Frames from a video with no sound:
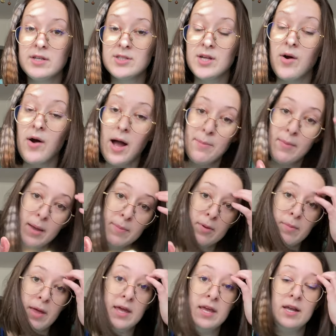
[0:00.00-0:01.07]
So I might be
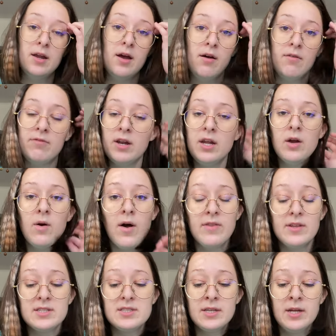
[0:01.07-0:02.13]
making a video on
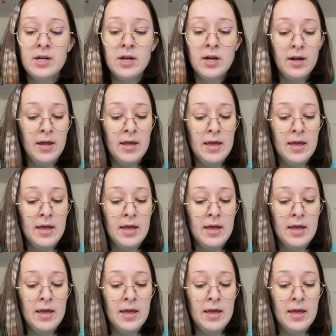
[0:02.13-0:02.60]
this later,